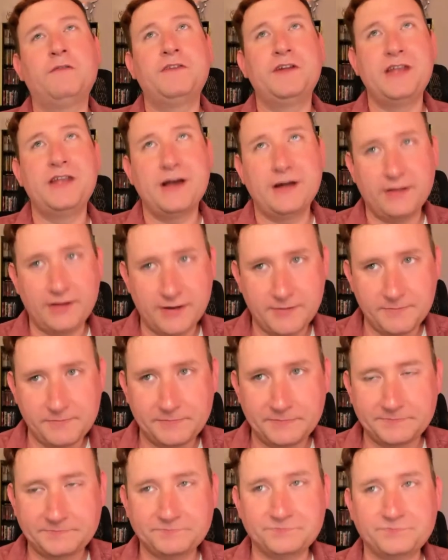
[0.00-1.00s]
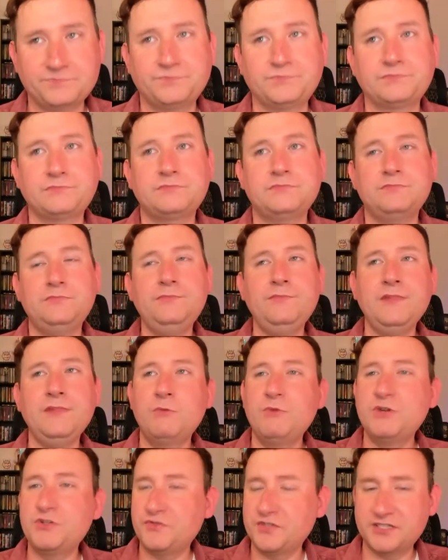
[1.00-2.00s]
vanilla,
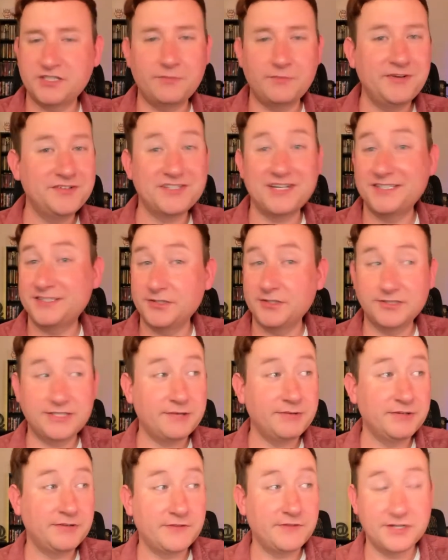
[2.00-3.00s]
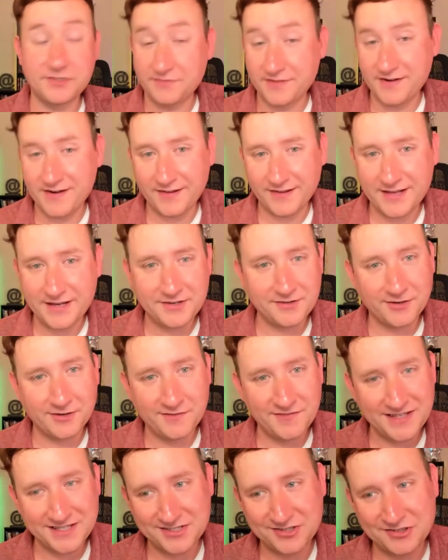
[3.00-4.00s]
which for some reason I associate with French vanilla. I don't know
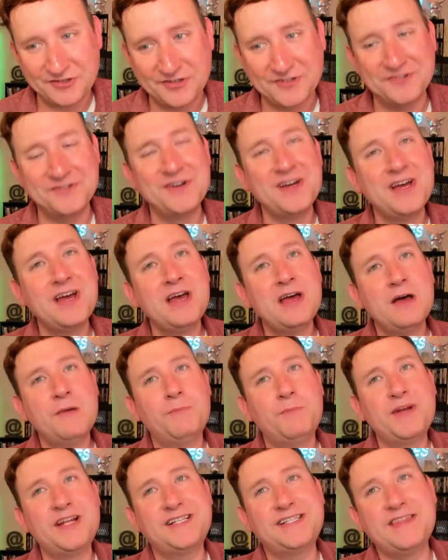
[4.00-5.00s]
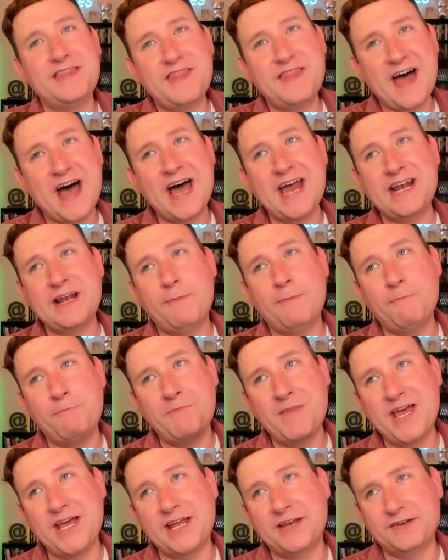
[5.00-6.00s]
if that's true, but it's that and a
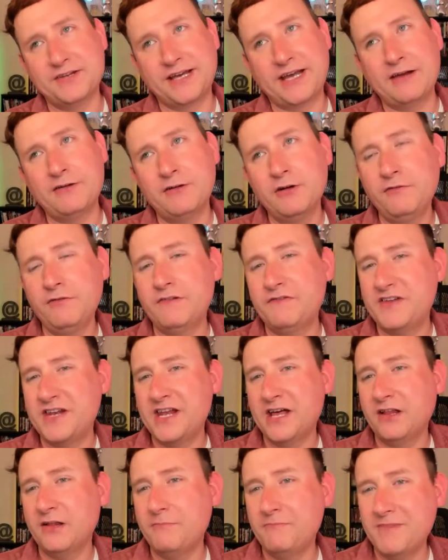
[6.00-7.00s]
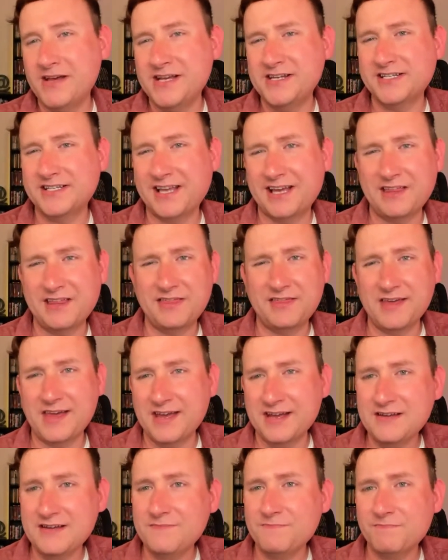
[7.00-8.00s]
mint. Like, I don't know if a vanilla mint is like a
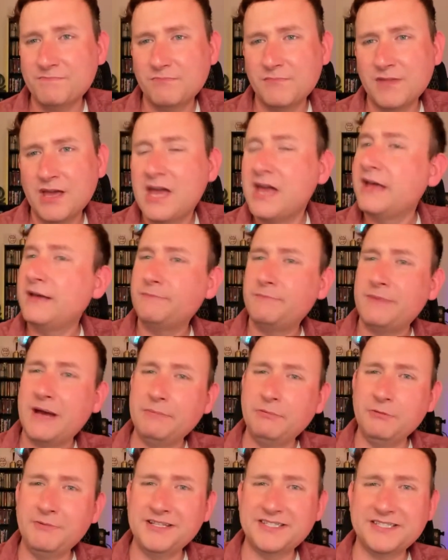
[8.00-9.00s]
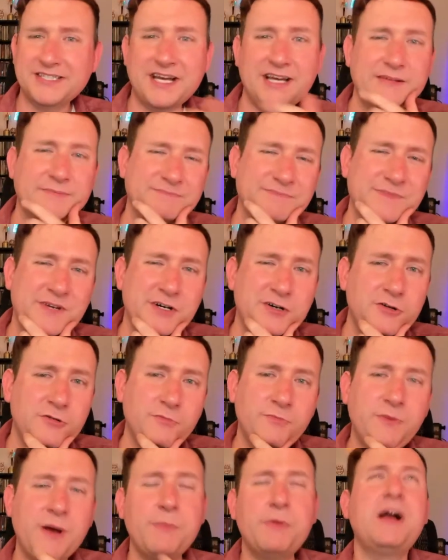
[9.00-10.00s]
thing. Peppermint's kind of,
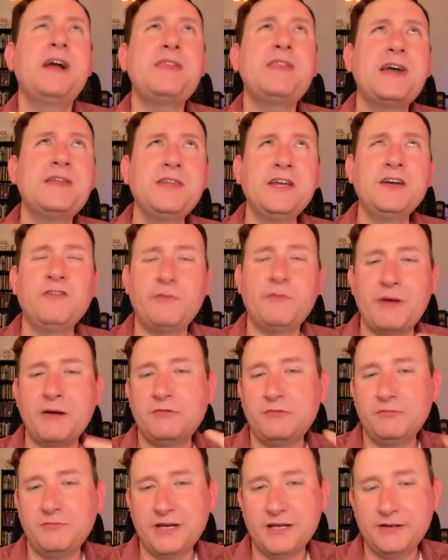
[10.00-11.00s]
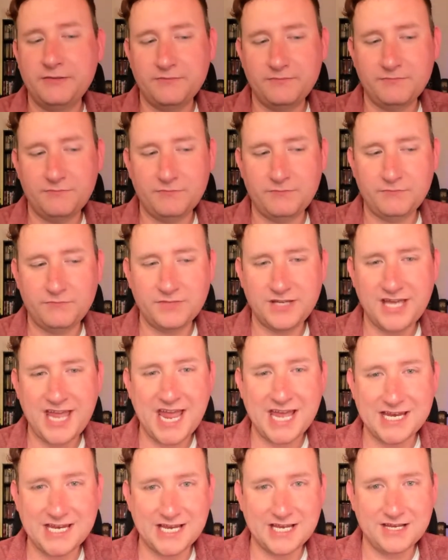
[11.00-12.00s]
no, pepper. I think of a peppermint
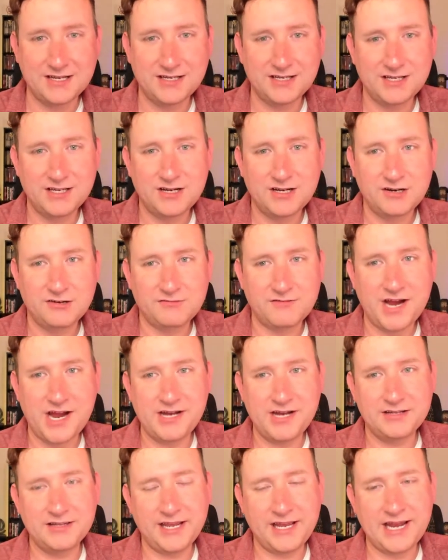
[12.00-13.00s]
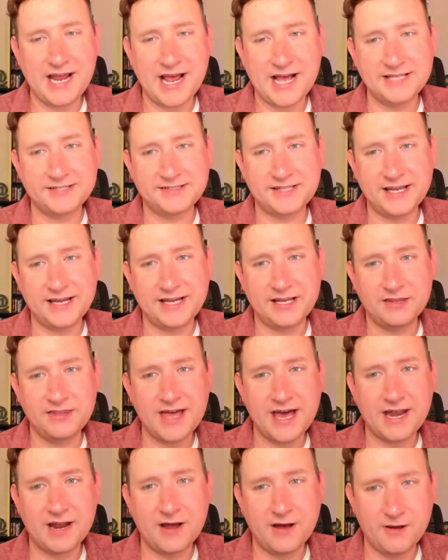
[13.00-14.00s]
candy, right? Like it has like
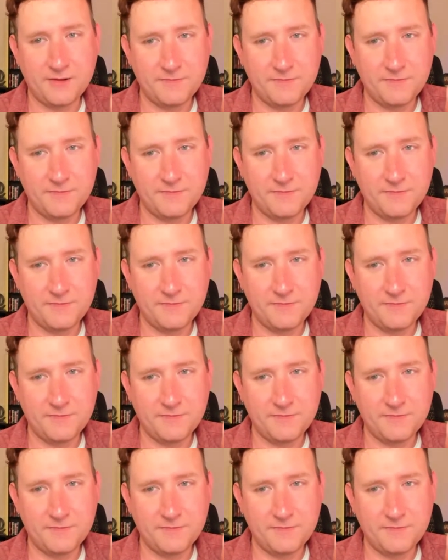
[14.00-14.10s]
that,